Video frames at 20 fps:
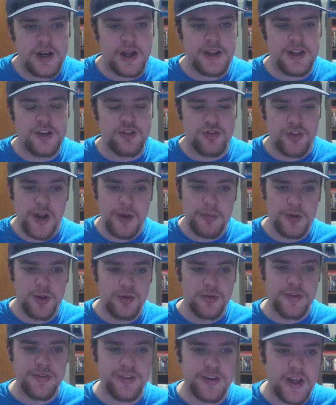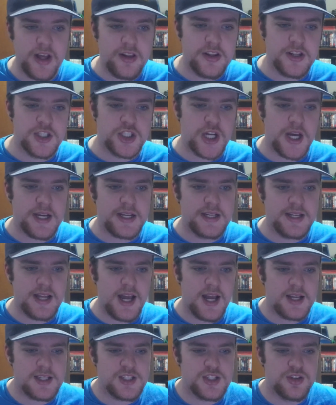I need to re-upload the finale of Jak and
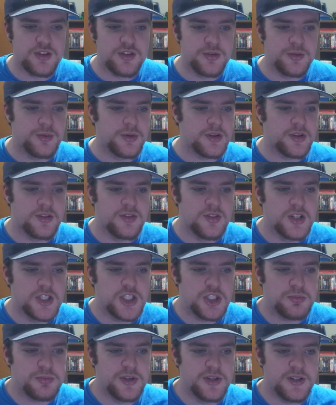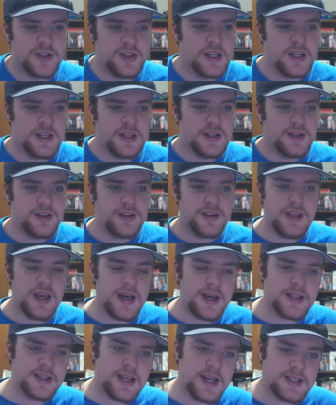Daxter due to a glitch, but
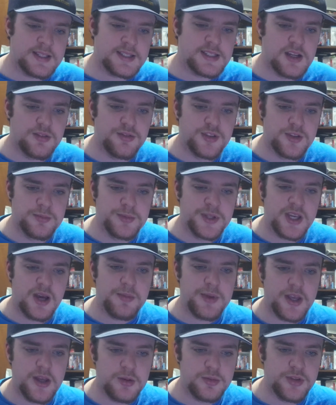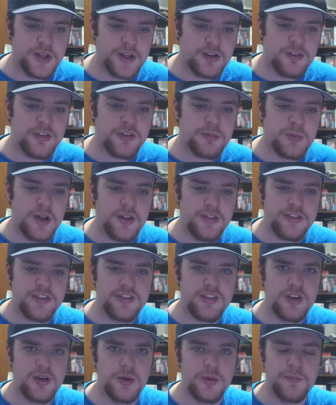yeah, that stuff will be coming out later this month.
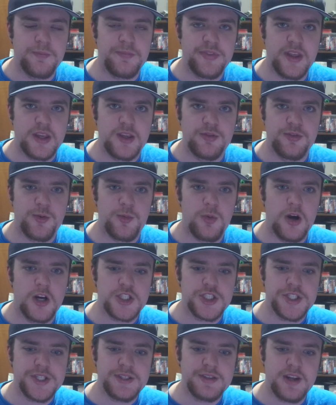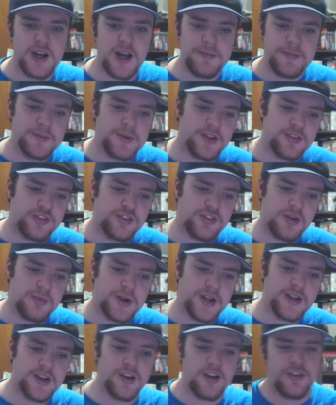So thank you for watching. I've been Master
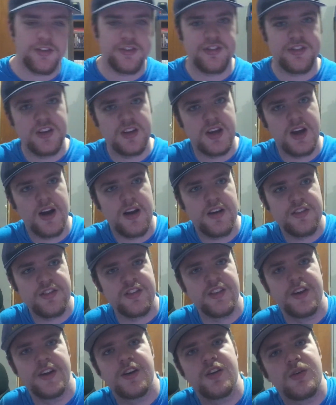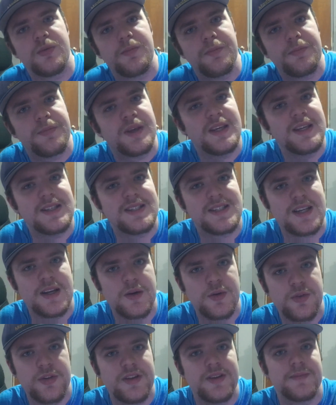Starman, and I'll see you guys later. Peace
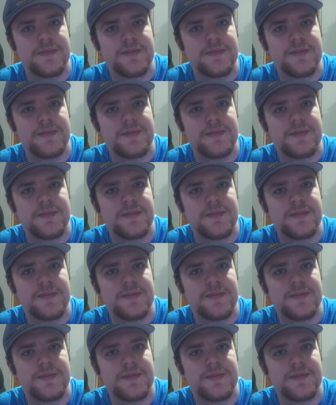out.